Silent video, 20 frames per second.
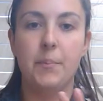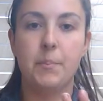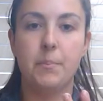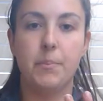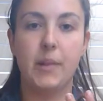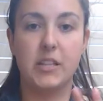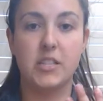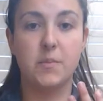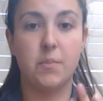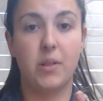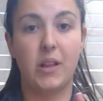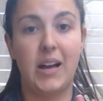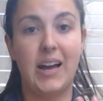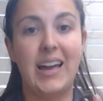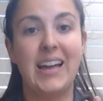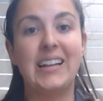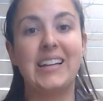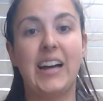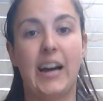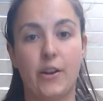blood
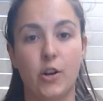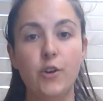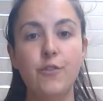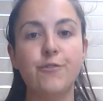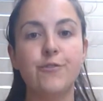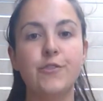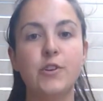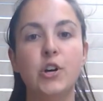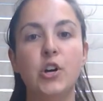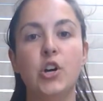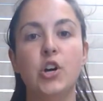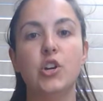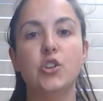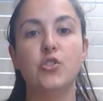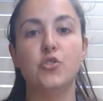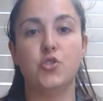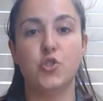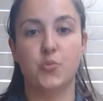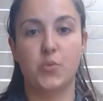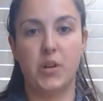supply cut off.
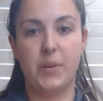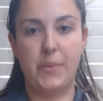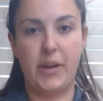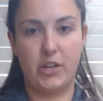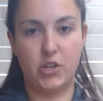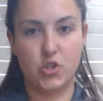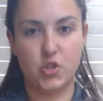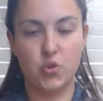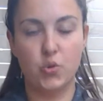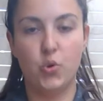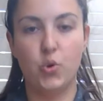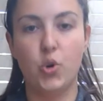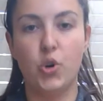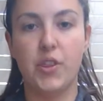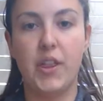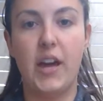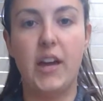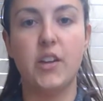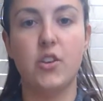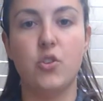You do want to make sure
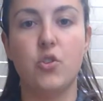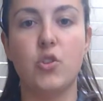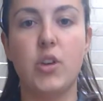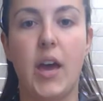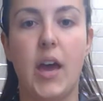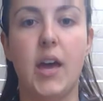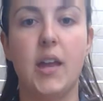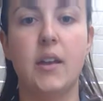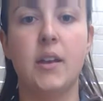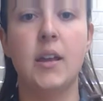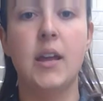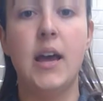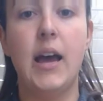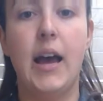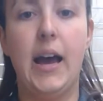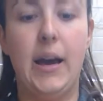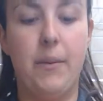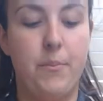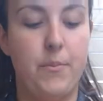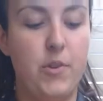that you can,
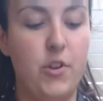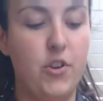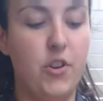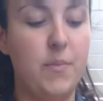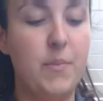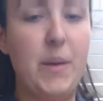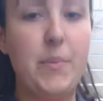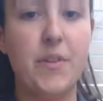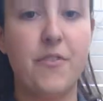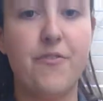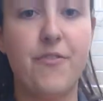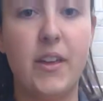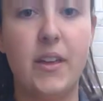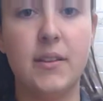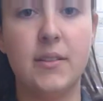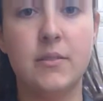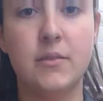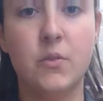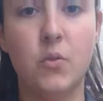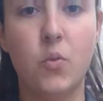maybe
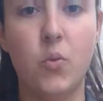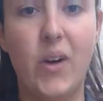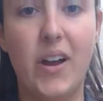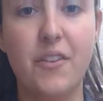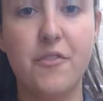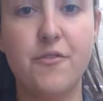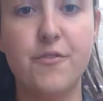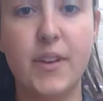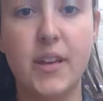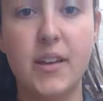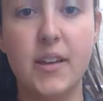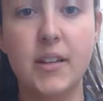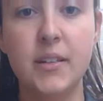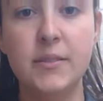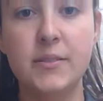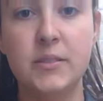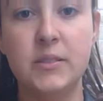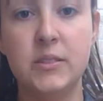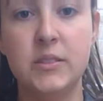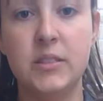fit one
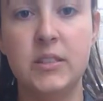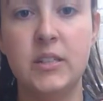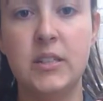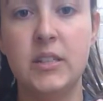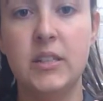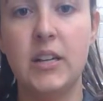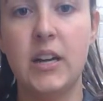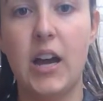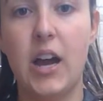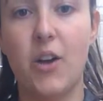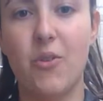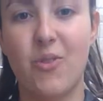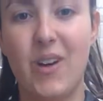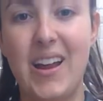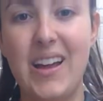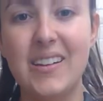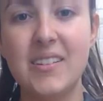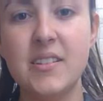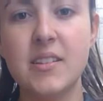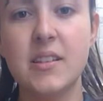finger
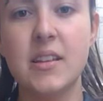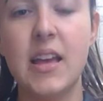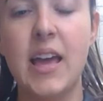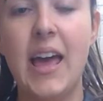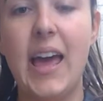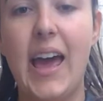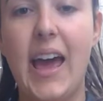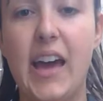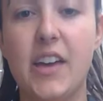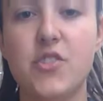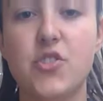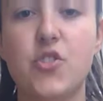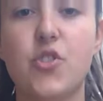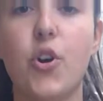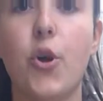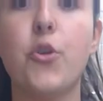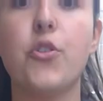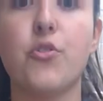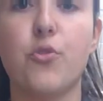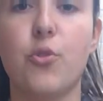around. As you
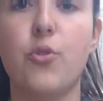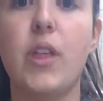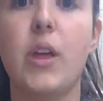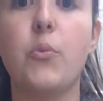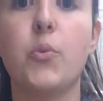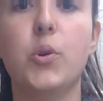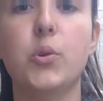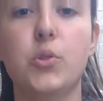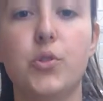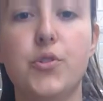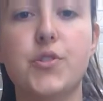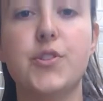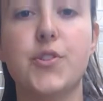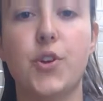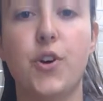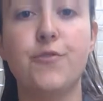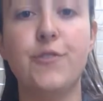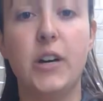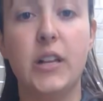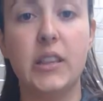go through, they will loosen
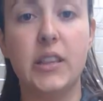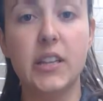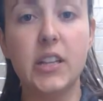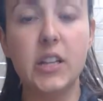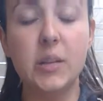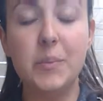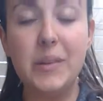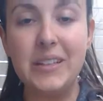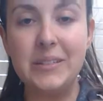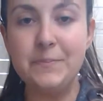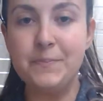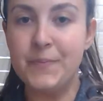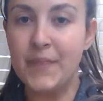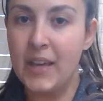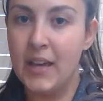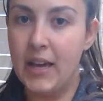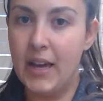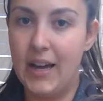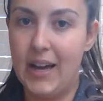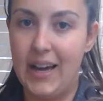off a little bit
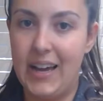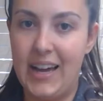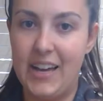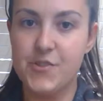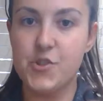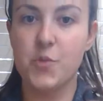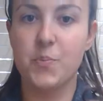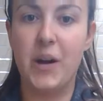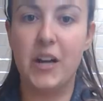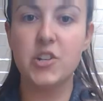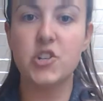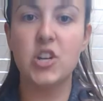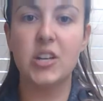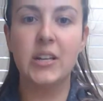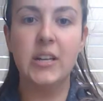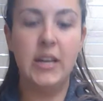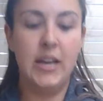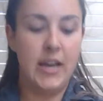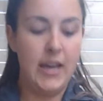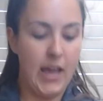as you're
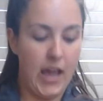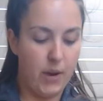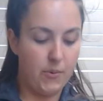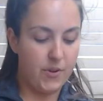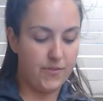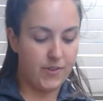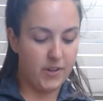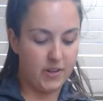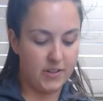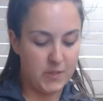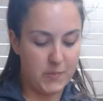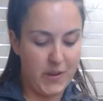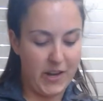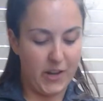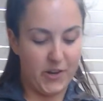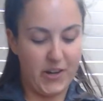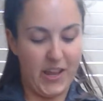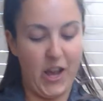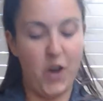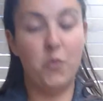punching. However,
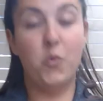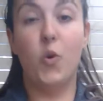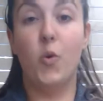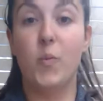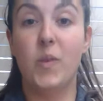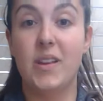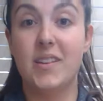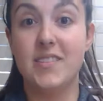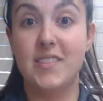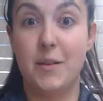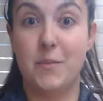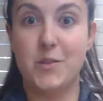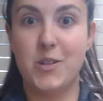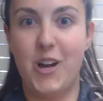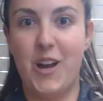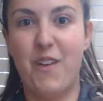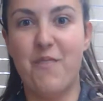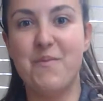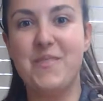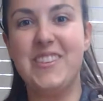depending on how warm it is
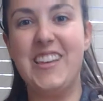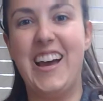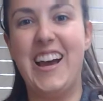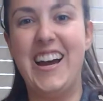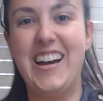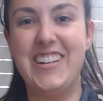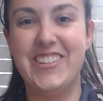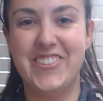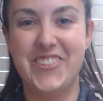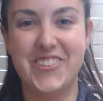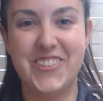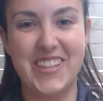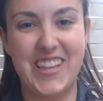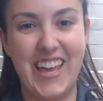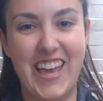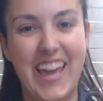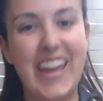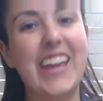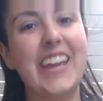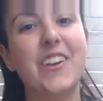sometimes, due to the
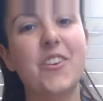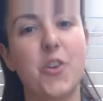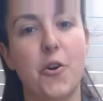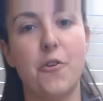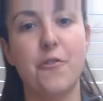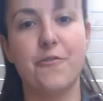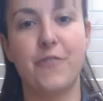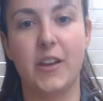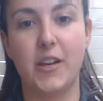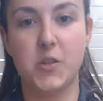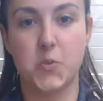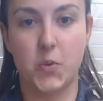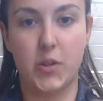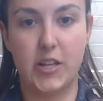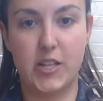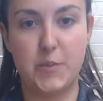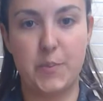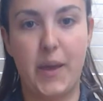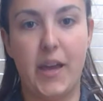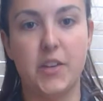heat, your fingers will
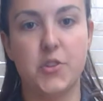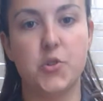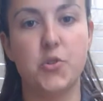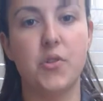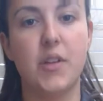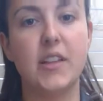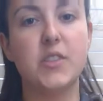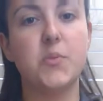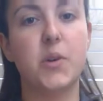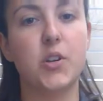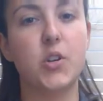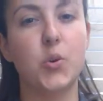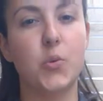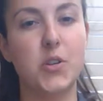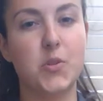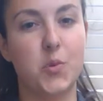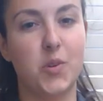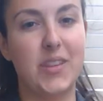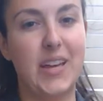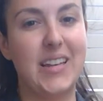expand too. That's why you
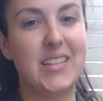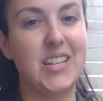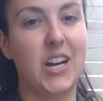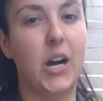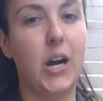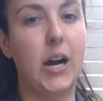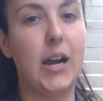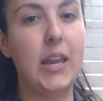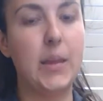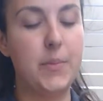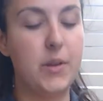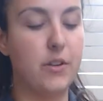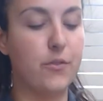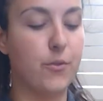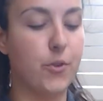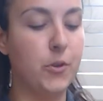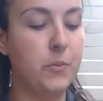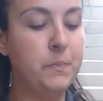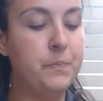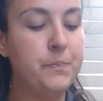always want that tiny bit of
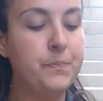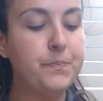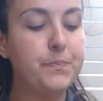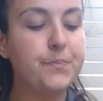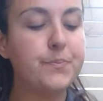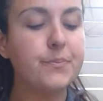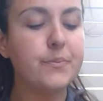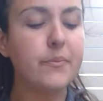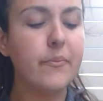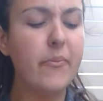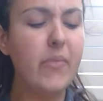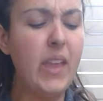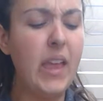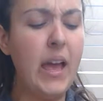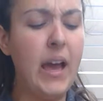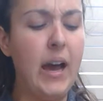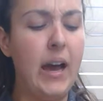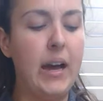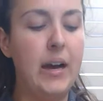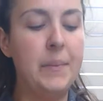room.
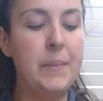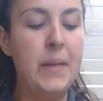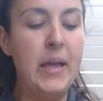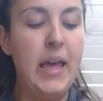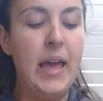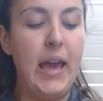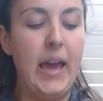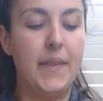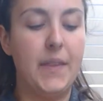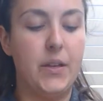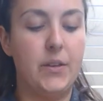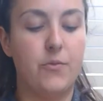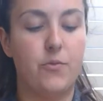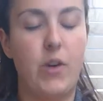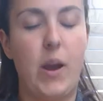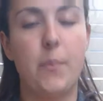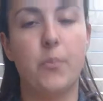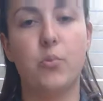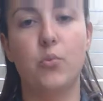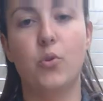And the
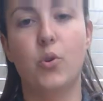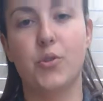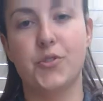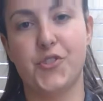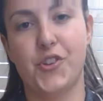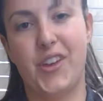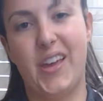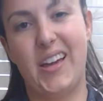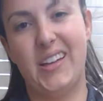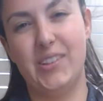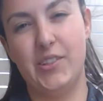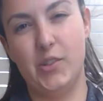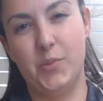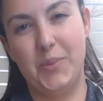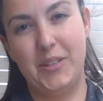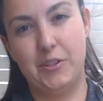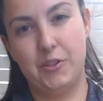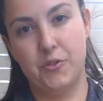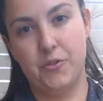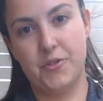wrap will also get a little
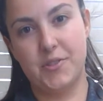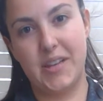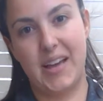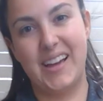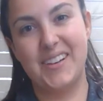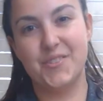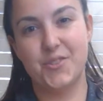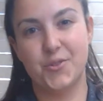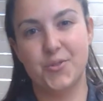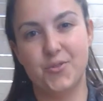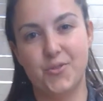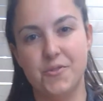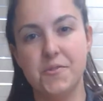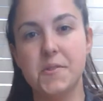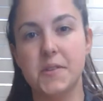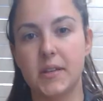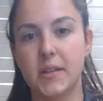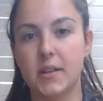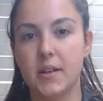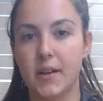bit looser as you're
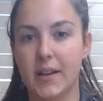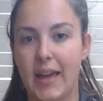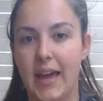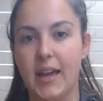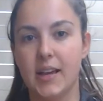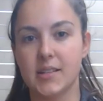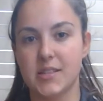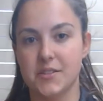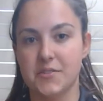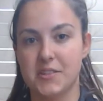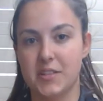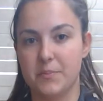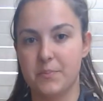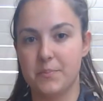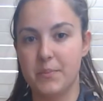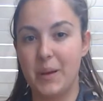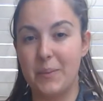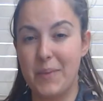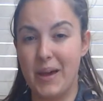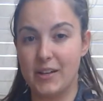using it, okay, because there is
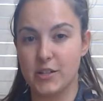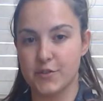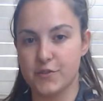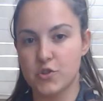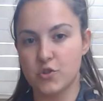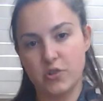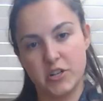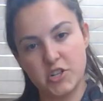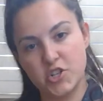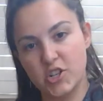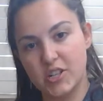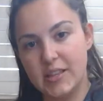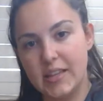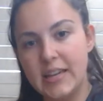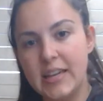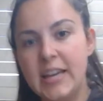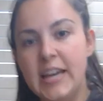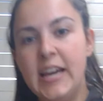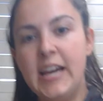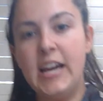an amount of stretch in
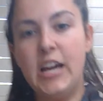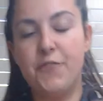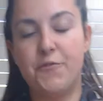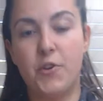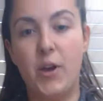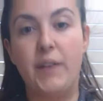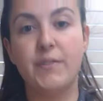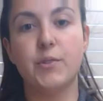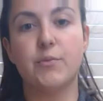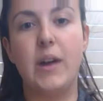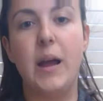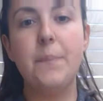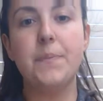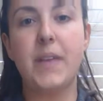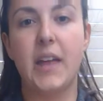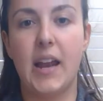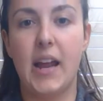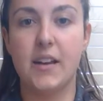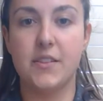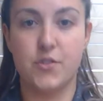there. If you have a wrap
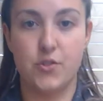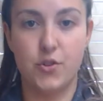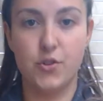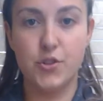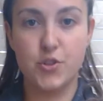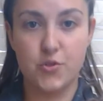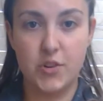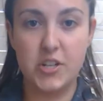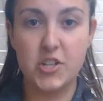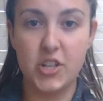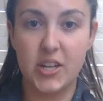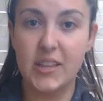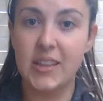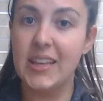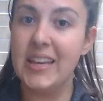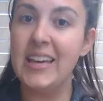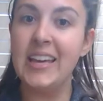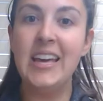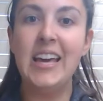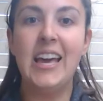that has no stretch in
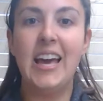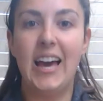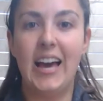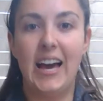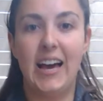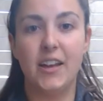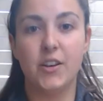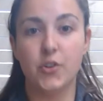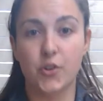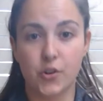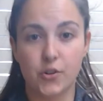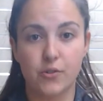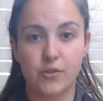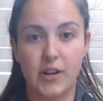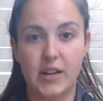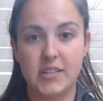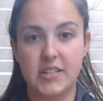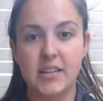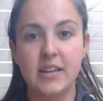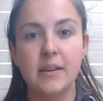there, not a good
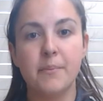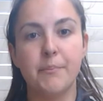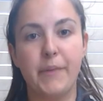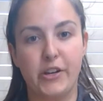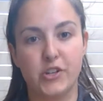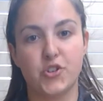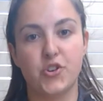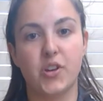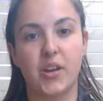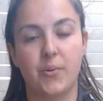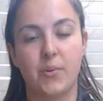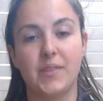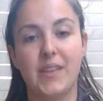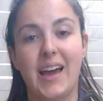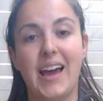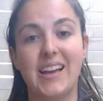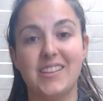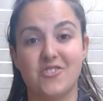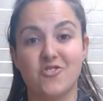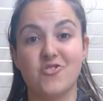idea. Make sure you get one that
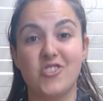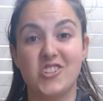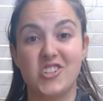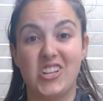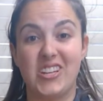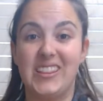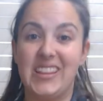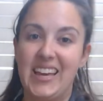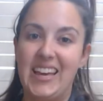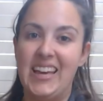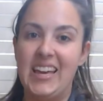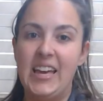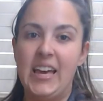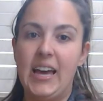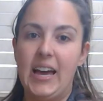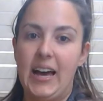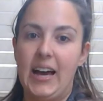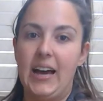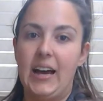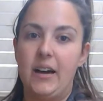has stretch in
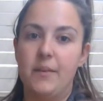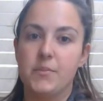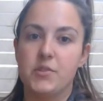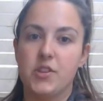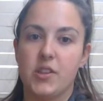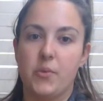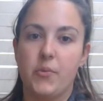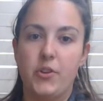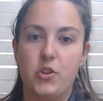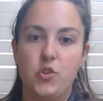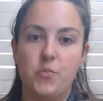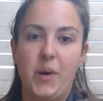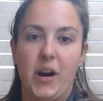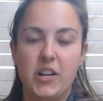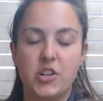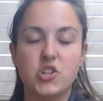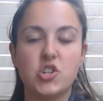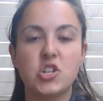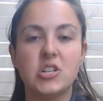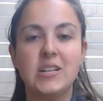there that when you
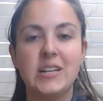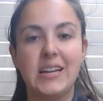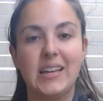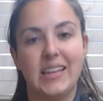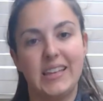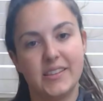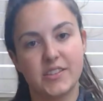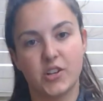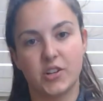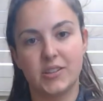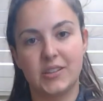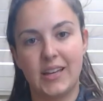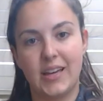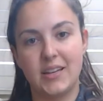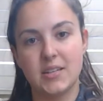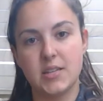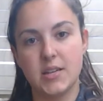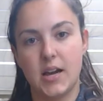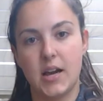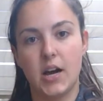punch, it's got
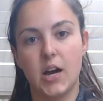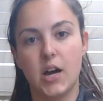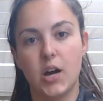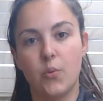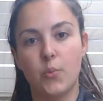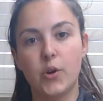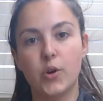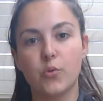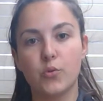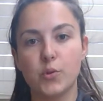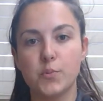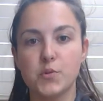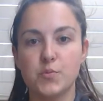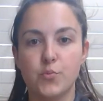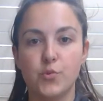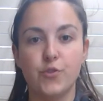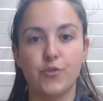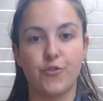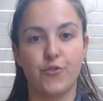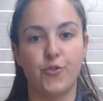that wiggle room to
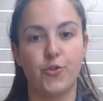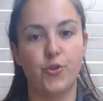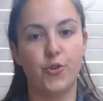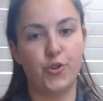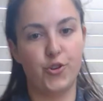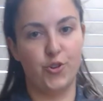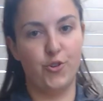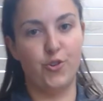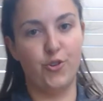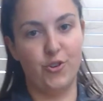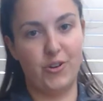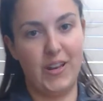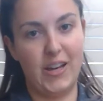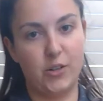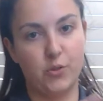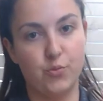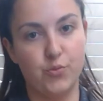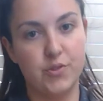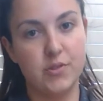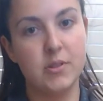move for your
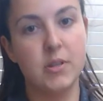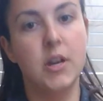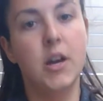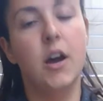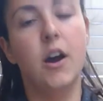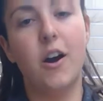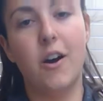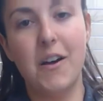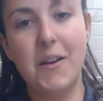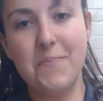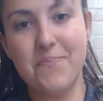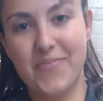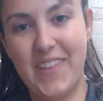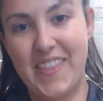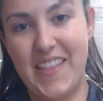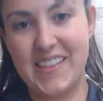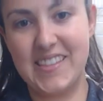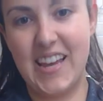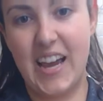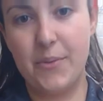knuckles. All right,
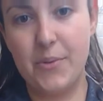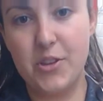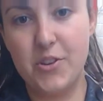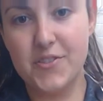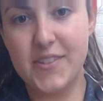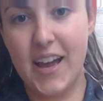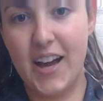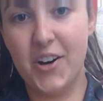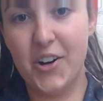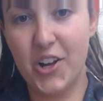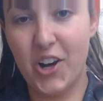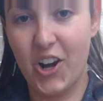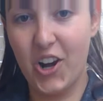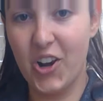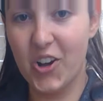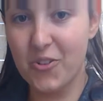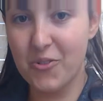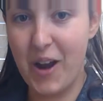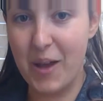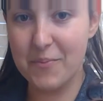that's how we use our
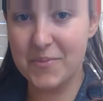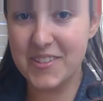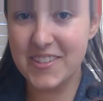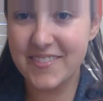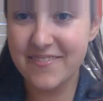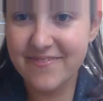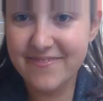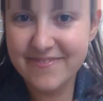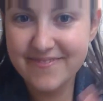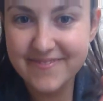long wraps.